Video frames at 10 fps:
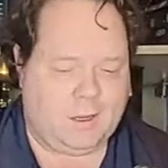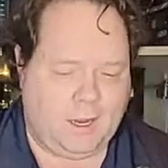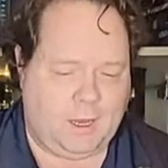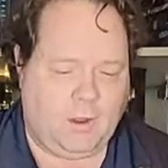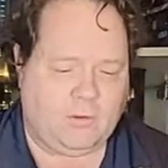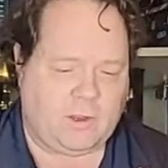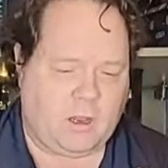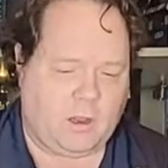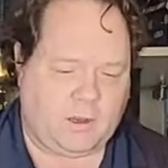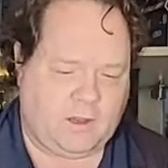He knows how
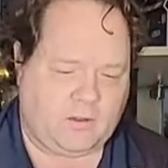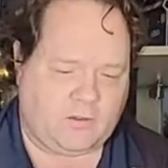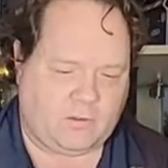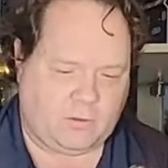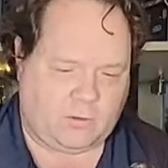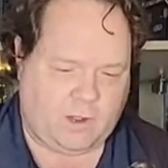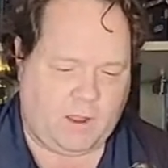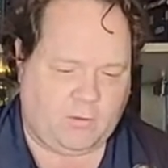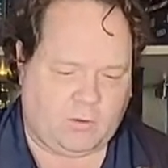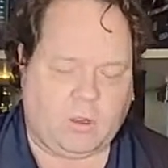long it takes a suit to
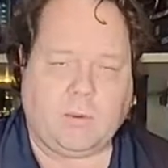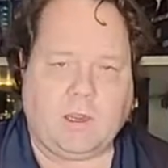travel to him.